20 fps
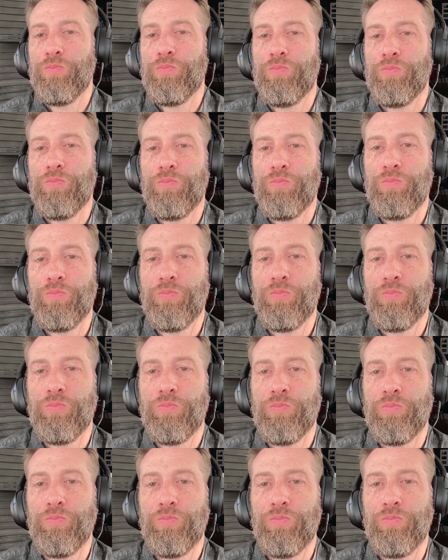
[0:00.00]

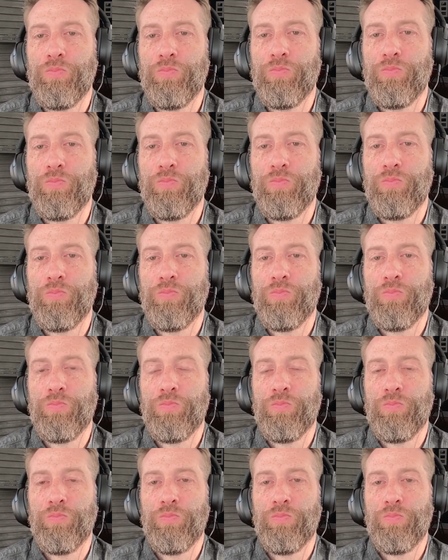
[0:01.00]

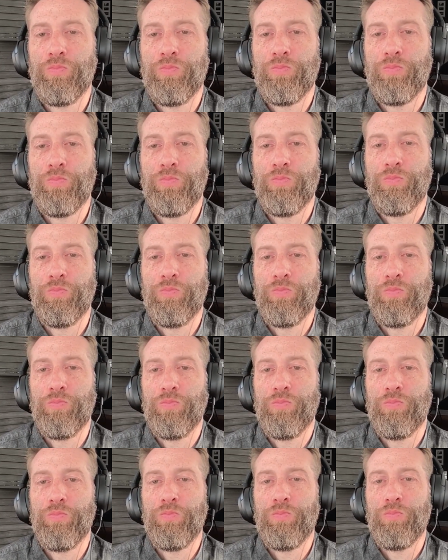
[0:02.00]

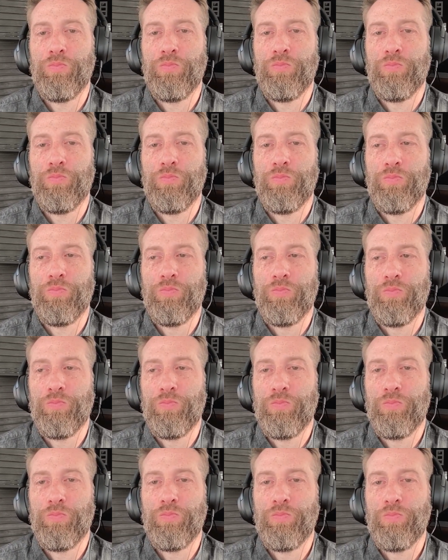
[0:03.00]

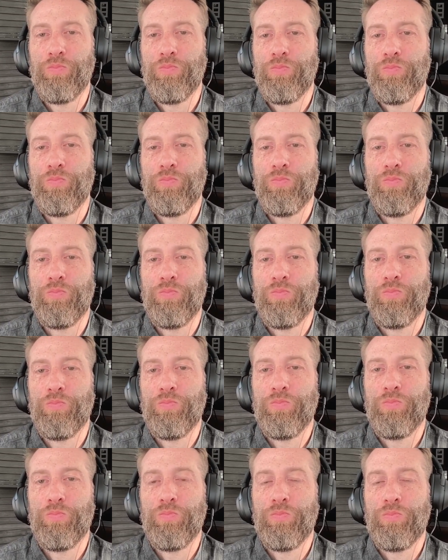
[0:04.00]

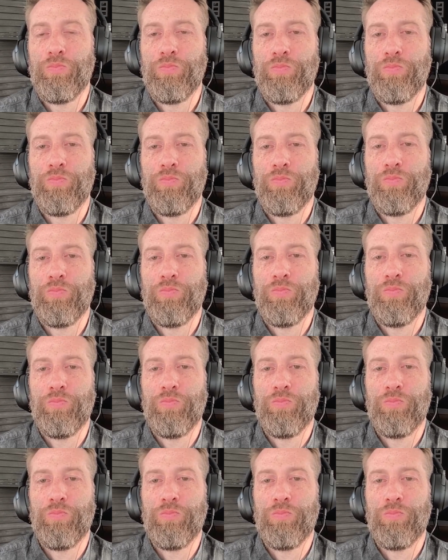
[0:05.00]
No words are spoken by the person on screen.